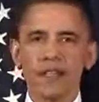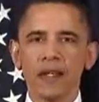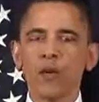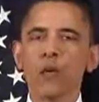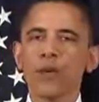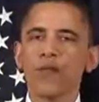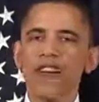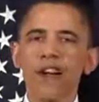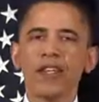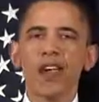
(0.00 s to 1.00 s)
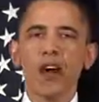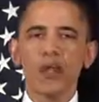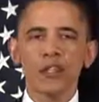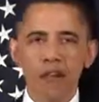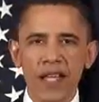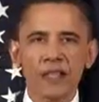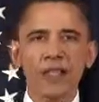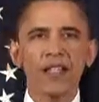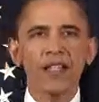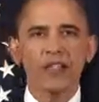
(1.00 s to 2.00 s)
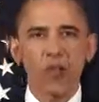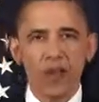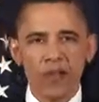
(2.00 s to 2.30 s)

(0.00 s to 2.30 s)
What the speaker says: and more profoundly our responsibilities to our